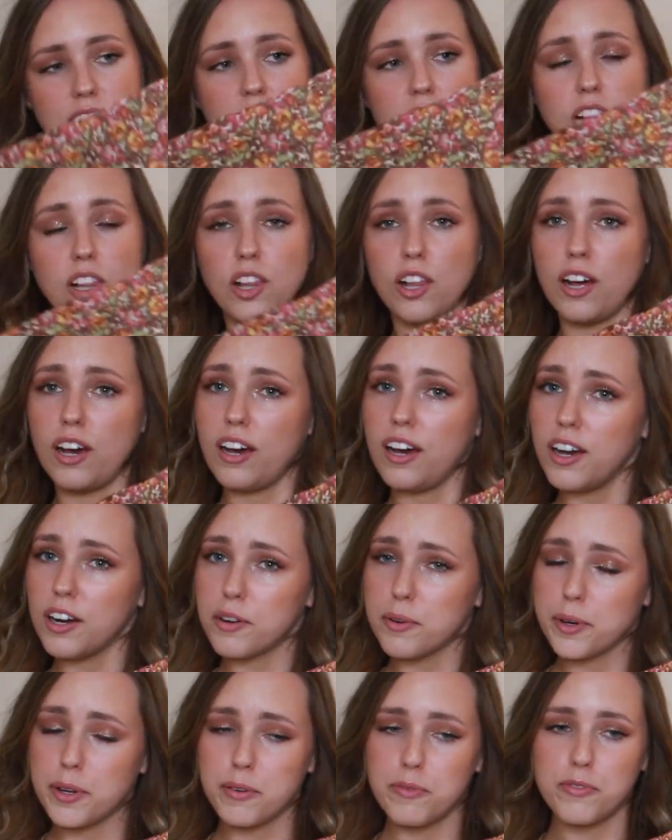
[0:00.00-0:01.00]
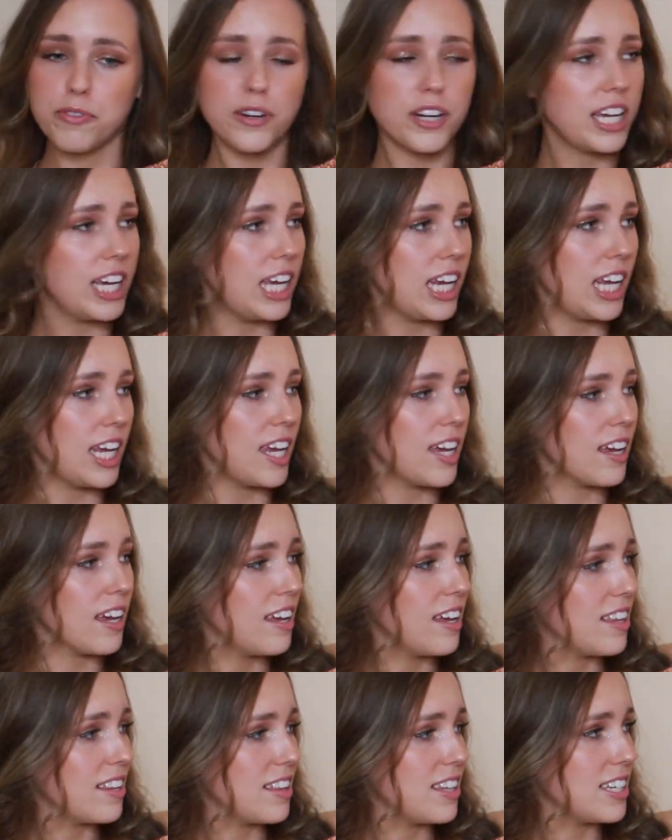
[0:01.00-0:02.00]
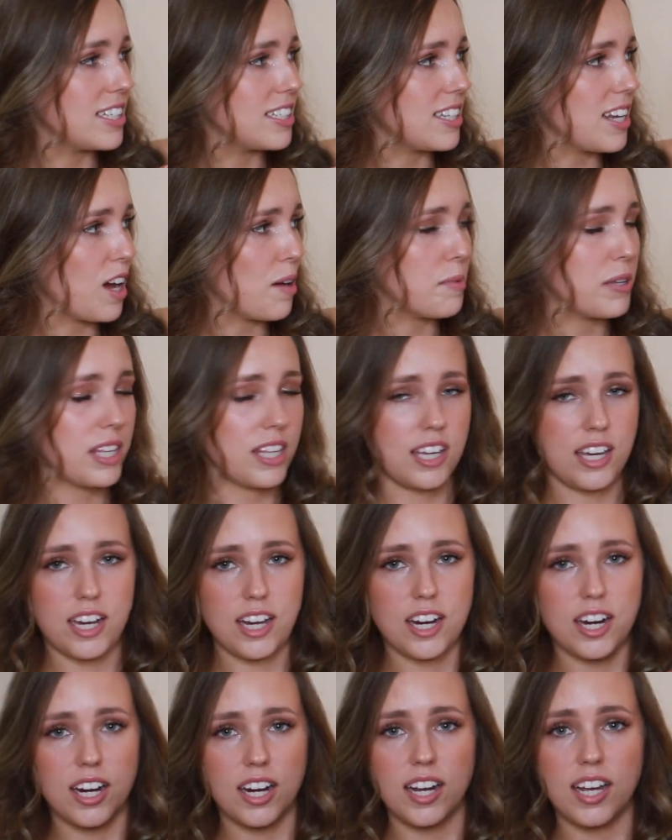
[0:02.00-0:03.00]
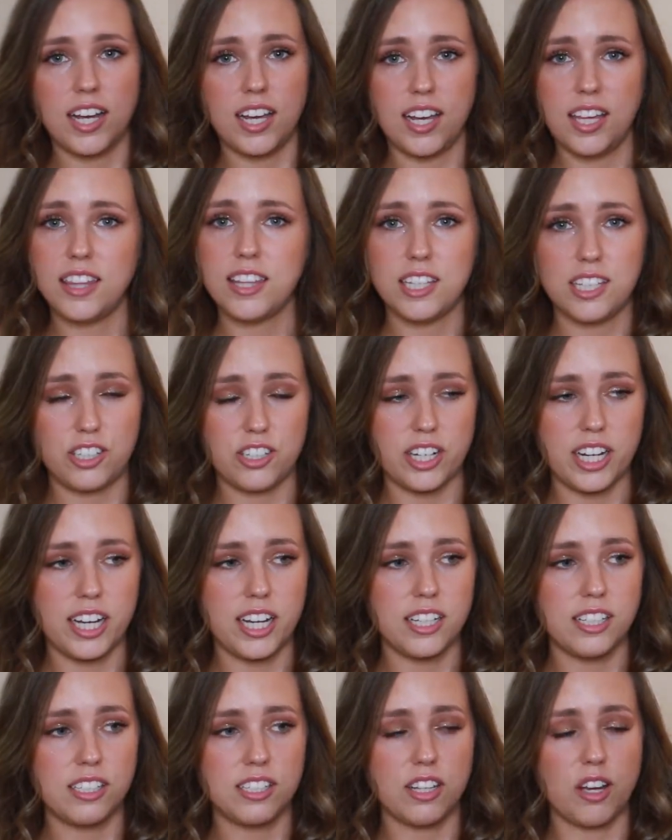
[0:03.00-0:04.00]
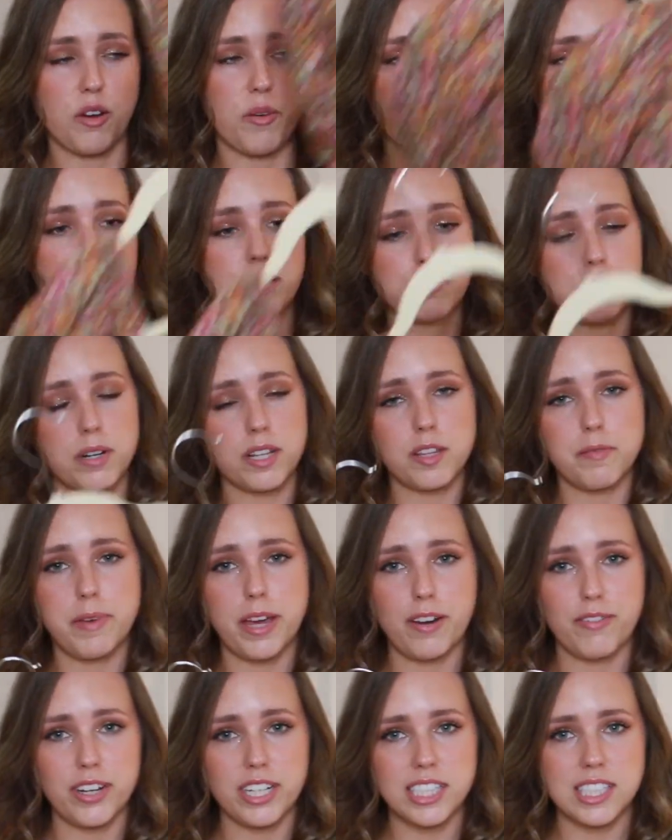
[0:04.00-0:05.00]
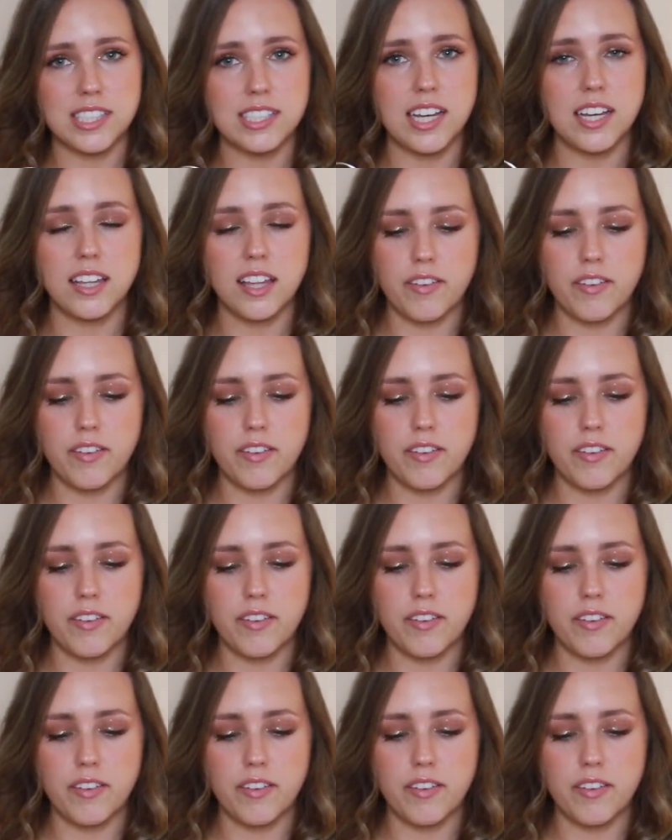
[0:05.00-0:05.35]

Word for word: a lot of room for eating this time of the year in this dress, so that's one of the main reasons I